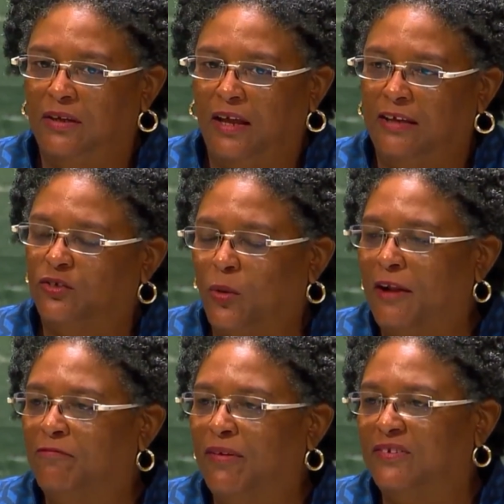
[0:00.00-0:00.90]
And
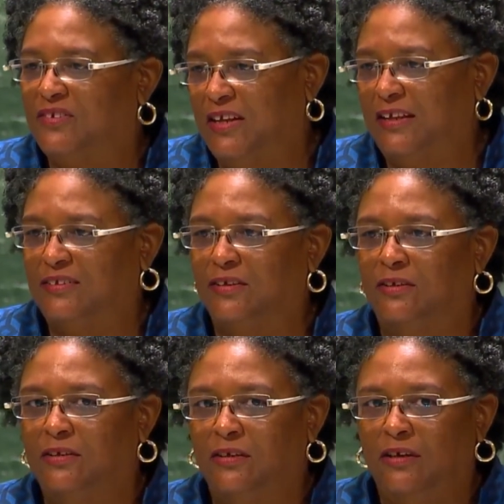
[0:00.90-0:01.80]
12 months later,
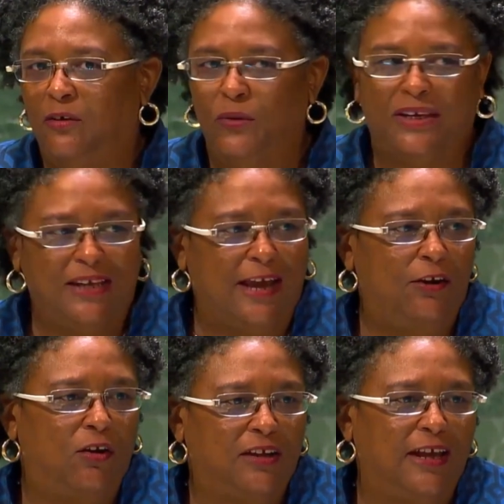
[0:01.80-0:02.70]
we
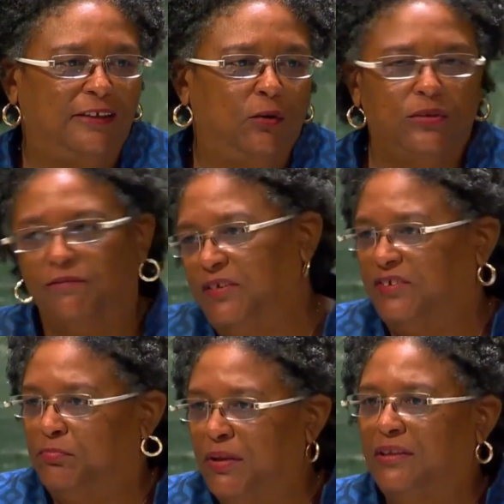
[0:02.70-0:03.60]
cannot get out of this
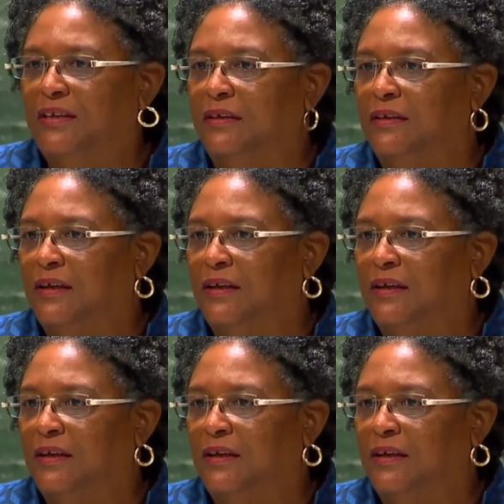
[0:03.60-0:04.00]
building